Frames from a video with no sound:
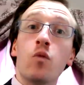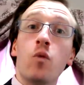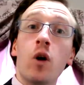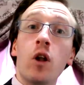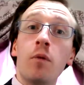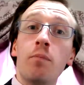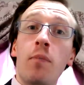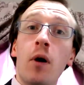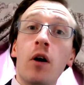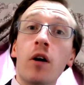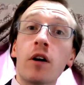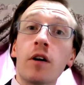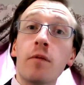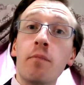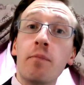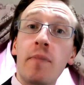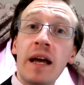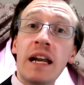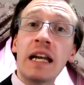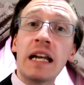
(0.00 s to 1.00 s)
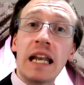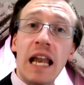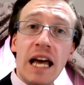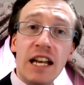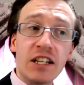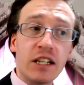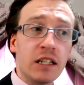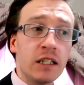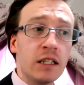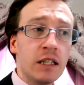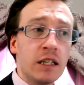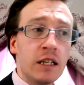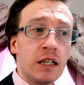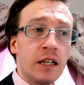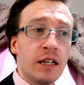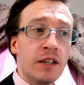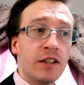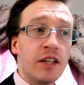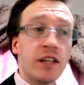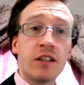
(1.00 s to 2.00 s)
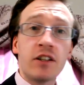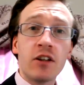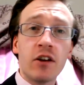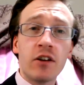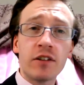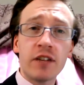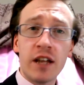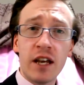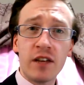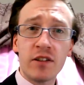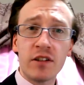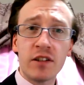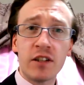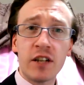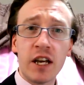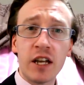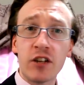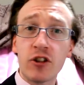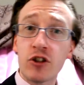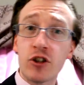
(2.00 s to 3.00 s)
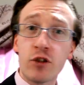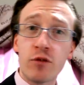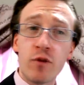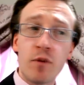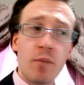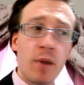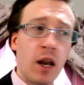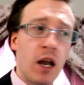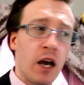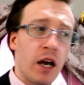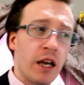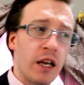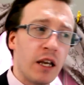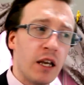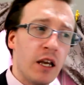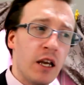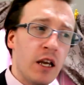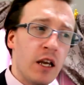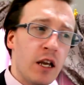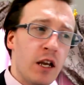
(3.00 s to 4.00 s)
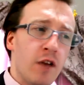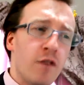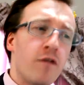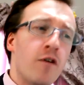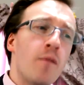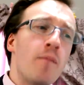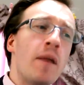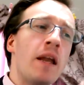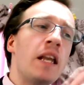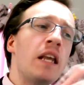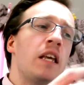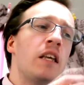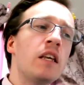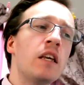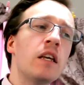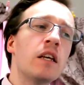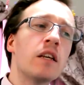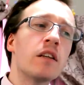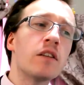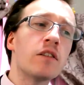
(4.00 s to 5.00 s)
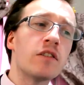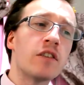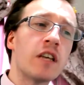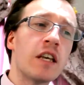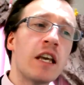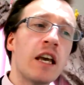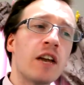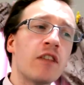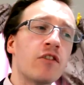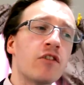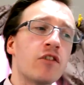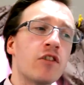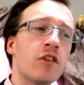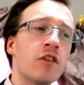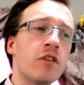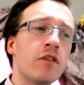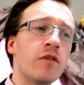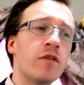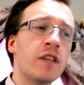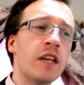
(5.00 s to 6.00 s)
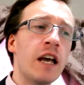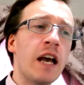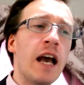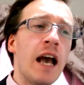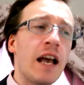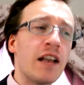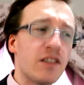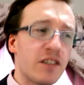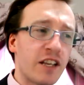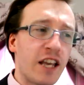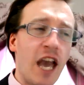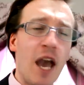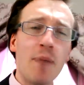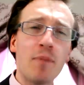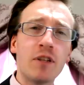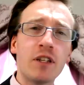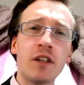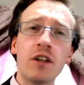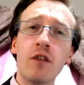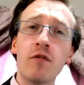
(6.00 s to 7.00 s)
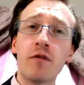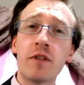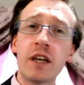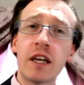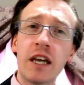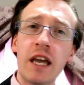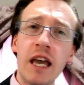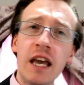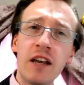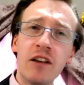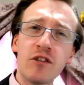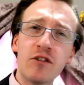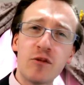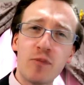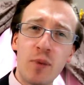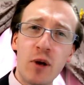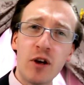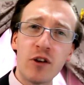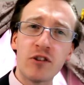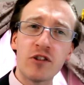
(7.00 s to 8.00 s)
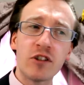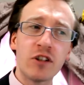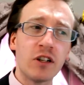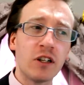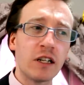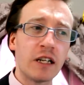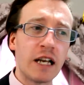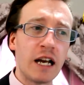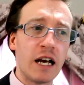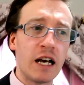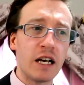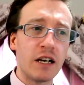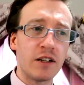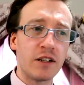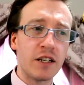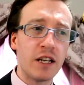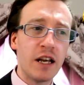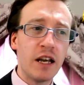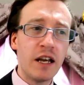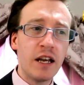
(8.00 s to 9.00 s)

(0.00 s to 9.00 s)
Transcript: Walpock Benladder did not hesitate to reply. For many years he had served as captain of the king's personal guard,